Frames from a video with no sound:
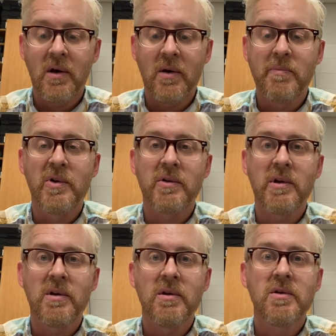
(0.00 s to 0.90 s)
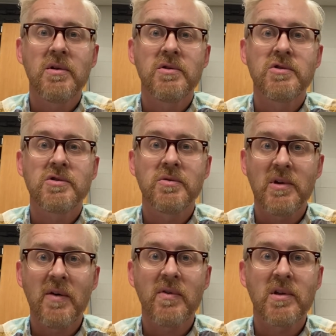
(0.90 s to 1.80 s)
building student
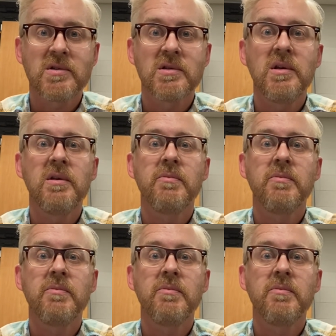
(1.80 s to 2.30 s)
efficacy,